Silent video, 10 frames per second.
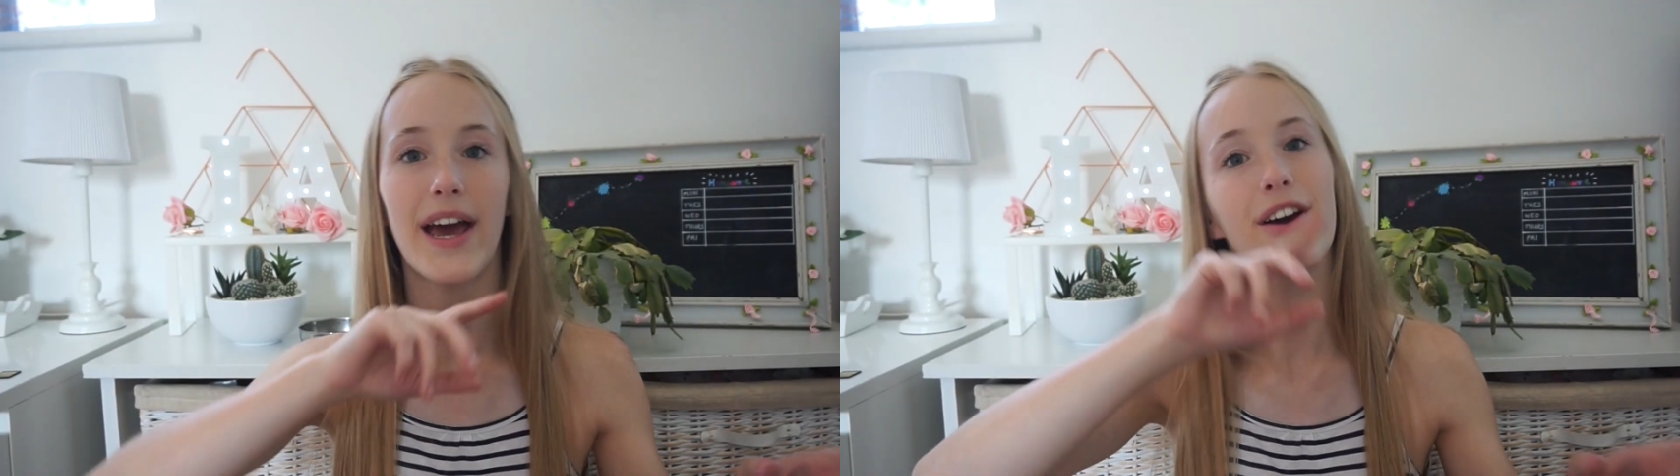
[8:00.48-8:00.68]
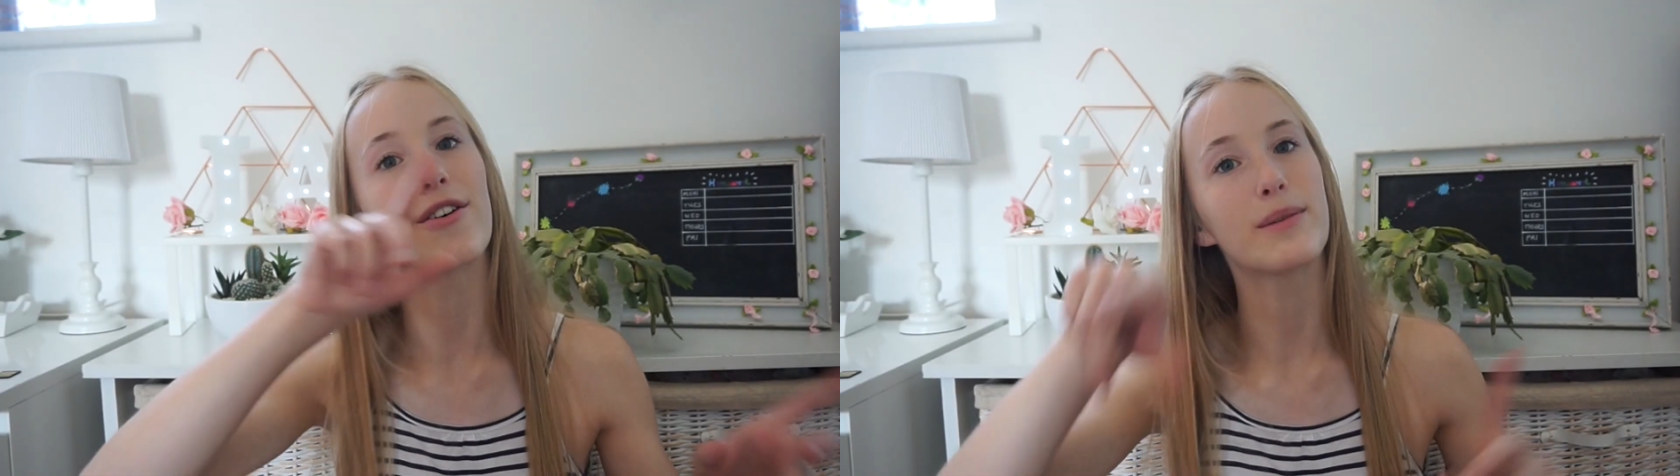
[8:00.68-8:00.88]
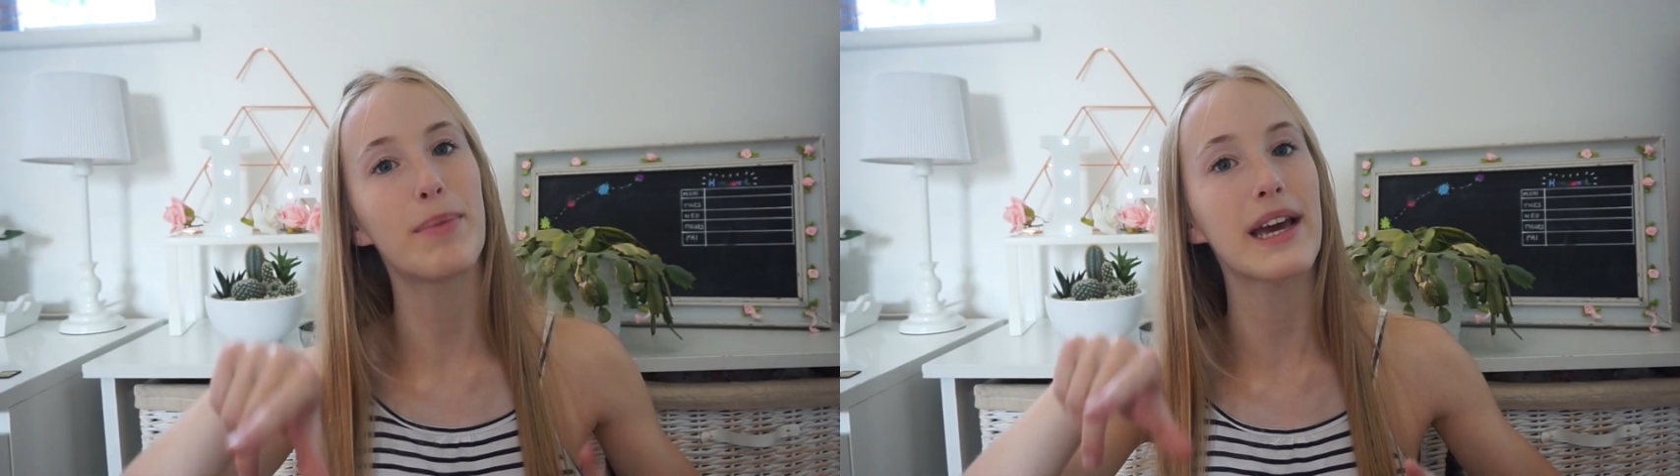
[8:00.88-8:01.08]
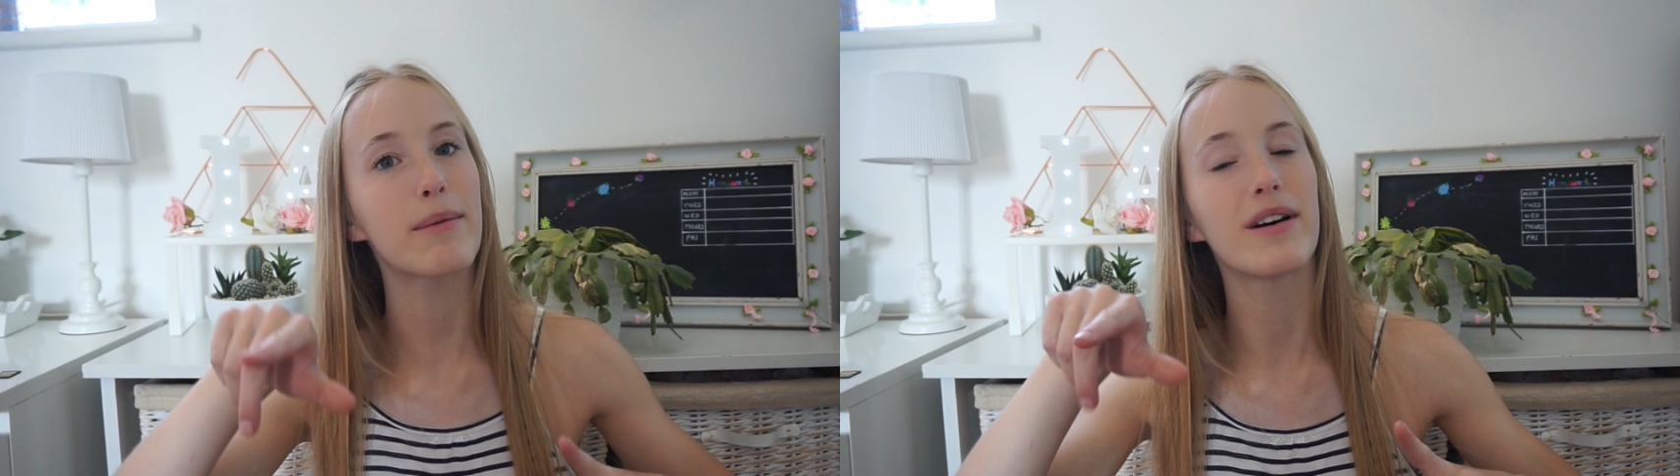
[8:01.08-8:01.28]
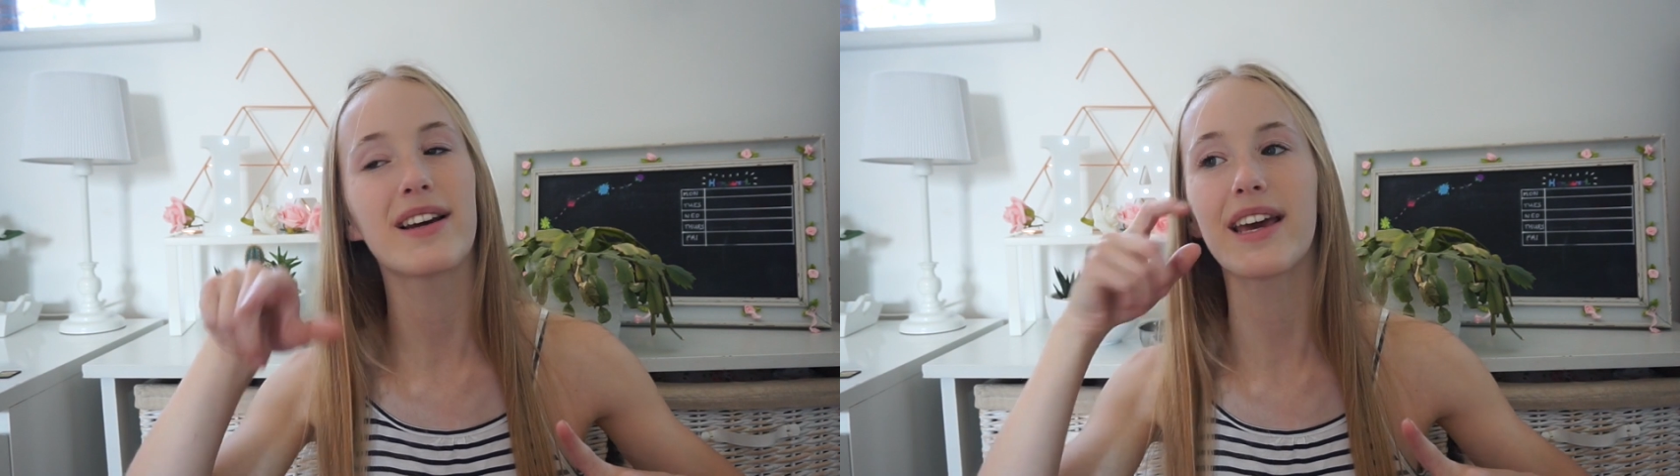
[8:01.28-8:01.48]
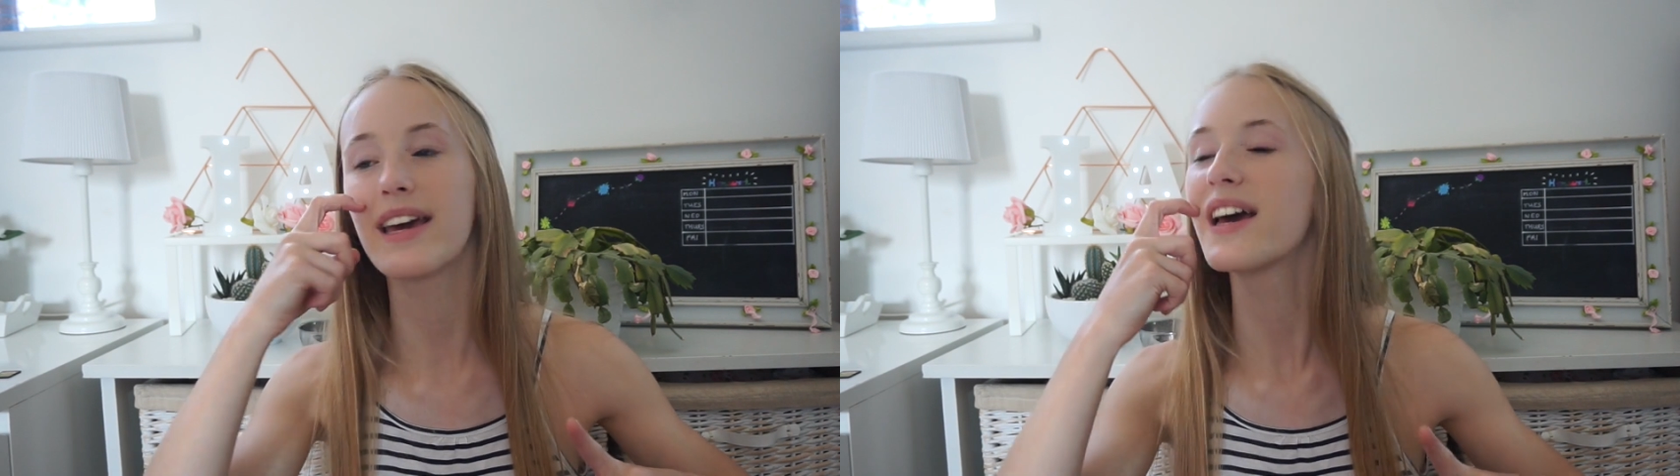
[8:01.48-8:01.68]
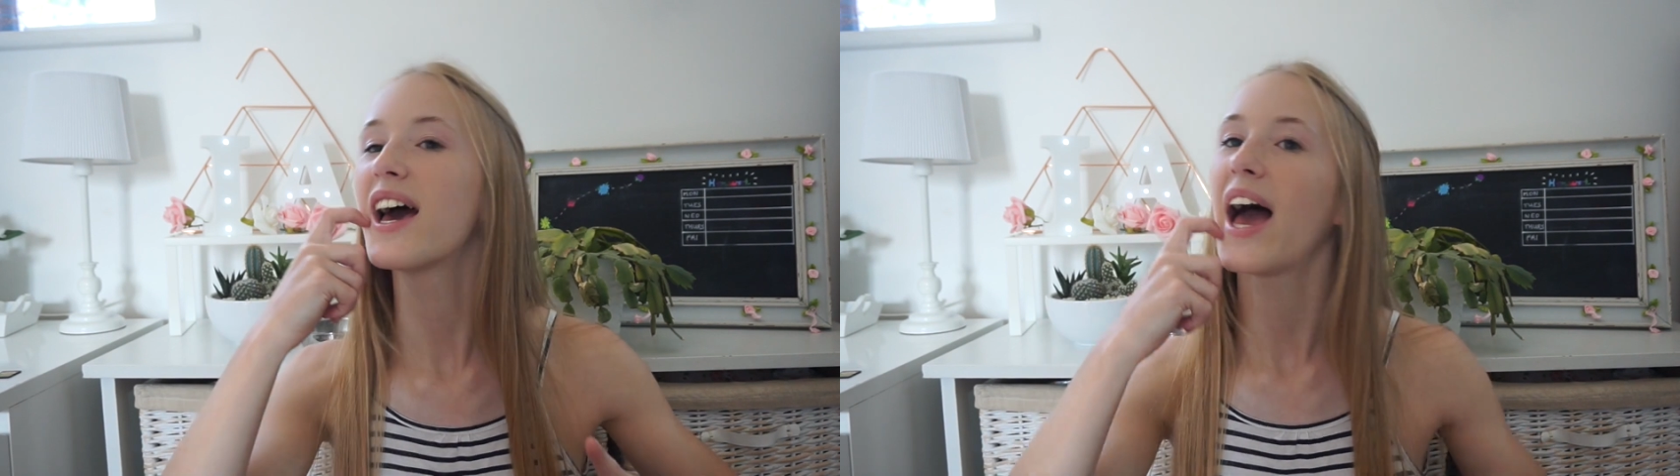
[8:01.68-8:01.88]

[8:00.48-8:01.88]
it and go onto PicMonkey,